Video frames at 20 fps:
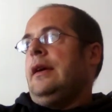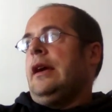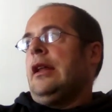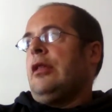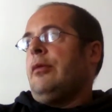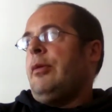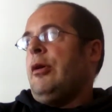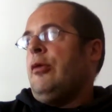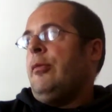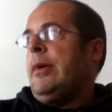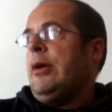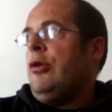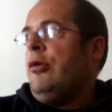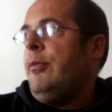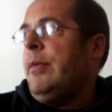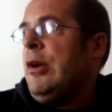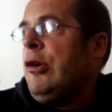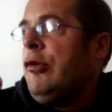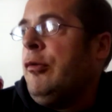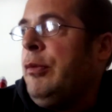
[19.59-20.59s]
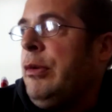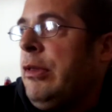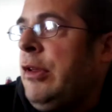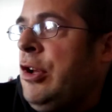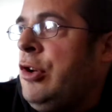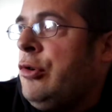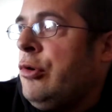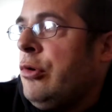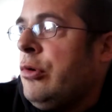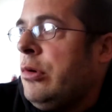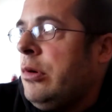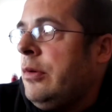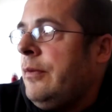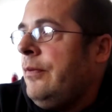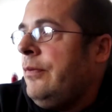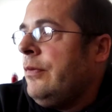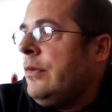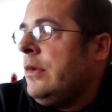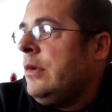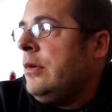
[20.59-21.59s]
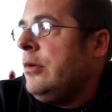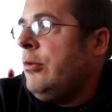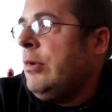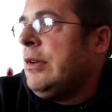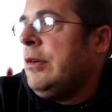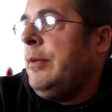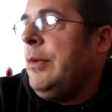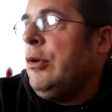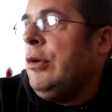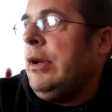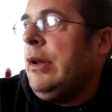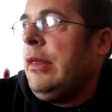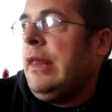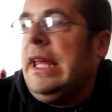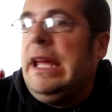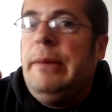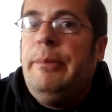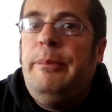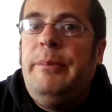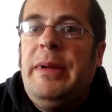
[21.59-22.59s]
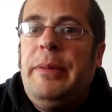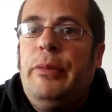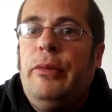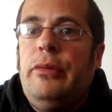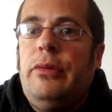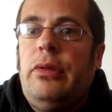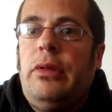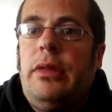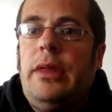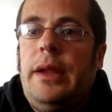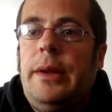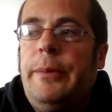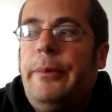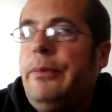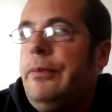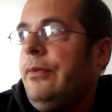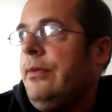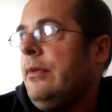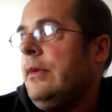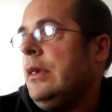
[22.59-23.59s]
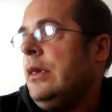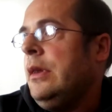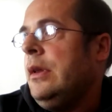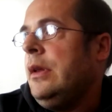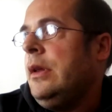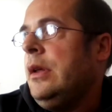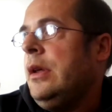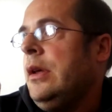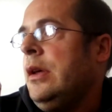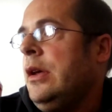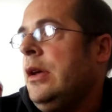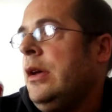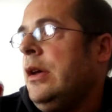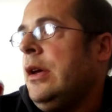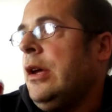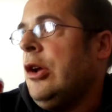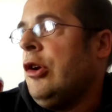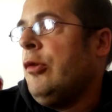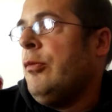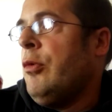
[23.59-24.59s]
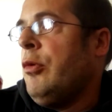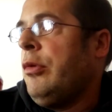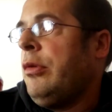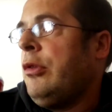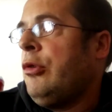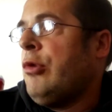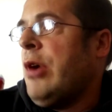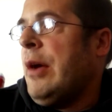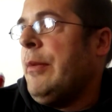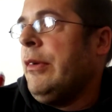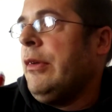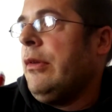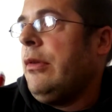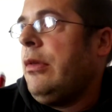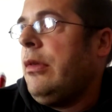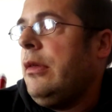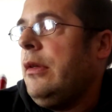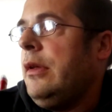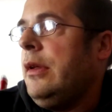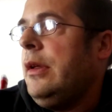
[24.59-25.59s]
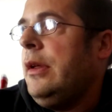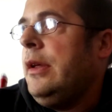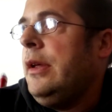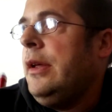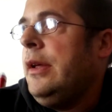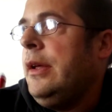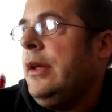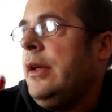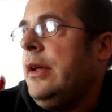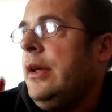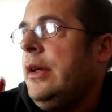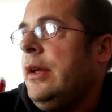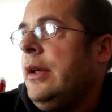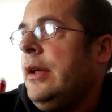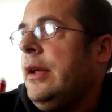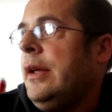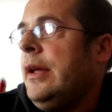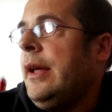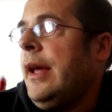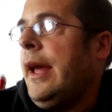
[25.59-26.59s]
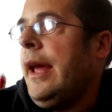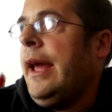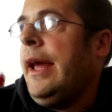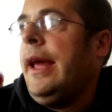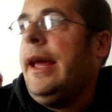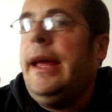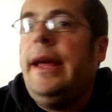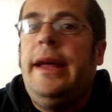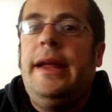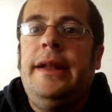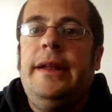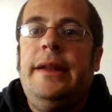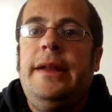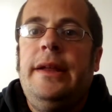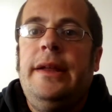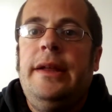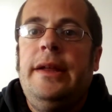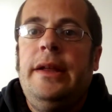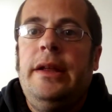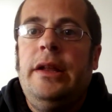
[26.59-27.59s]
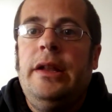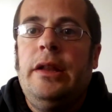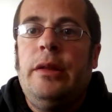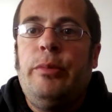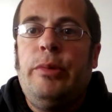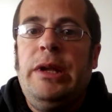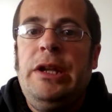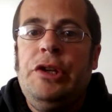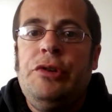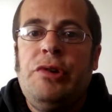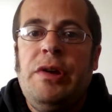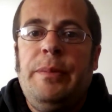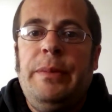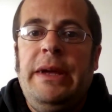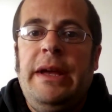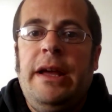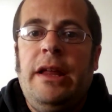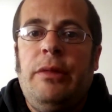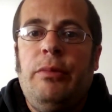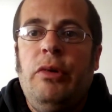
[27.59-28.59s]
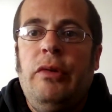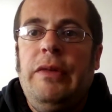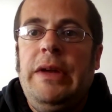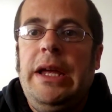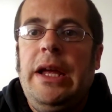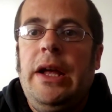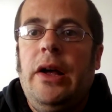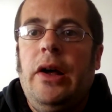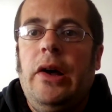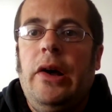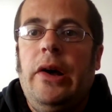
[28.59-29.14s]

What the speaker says: experimental medical procedure with the ability to see people's innermost traumas. And pretty trippy ass movie.